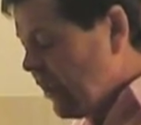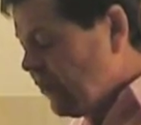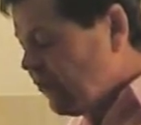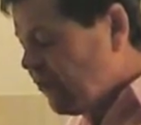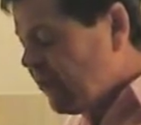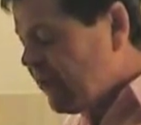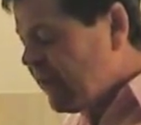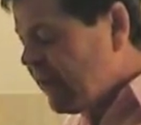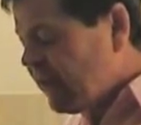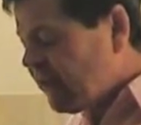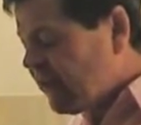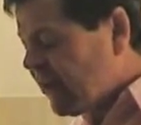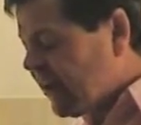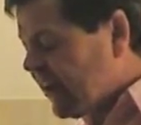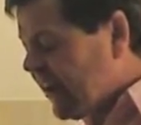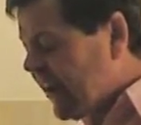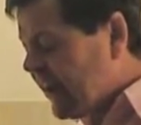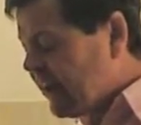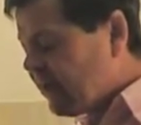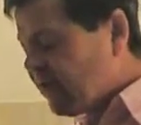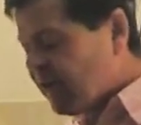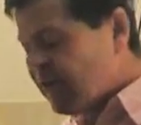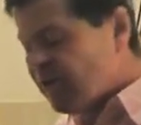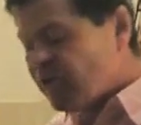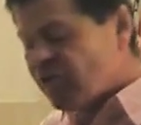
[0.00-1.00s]
into this
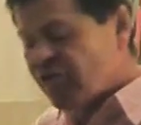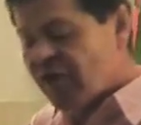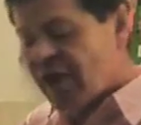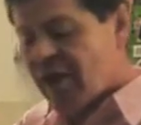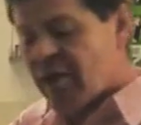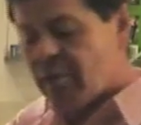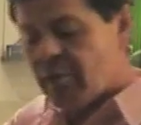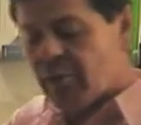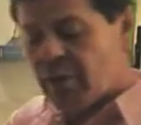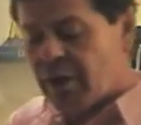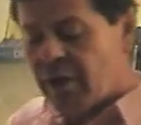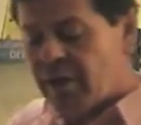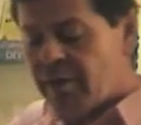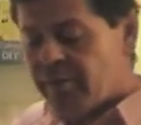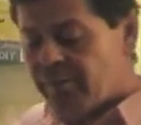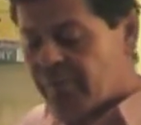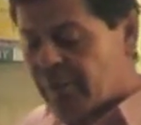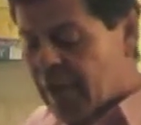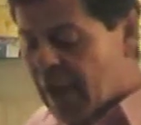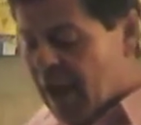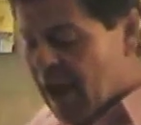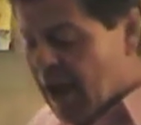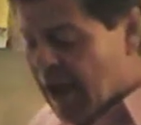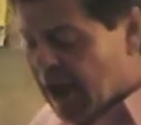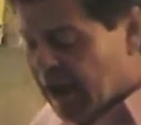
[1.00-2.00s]
collecting chamber,
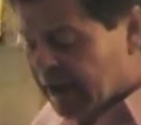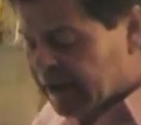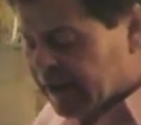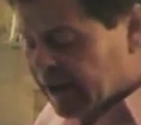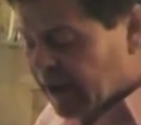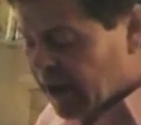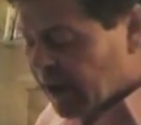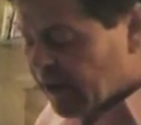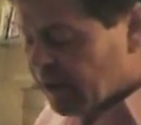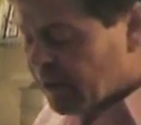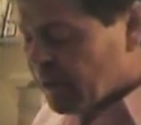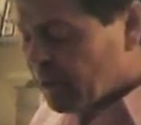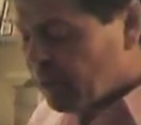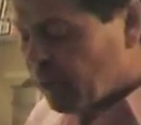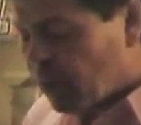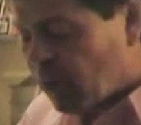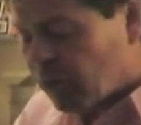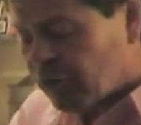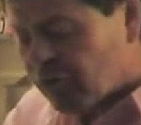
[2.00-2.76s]
and at the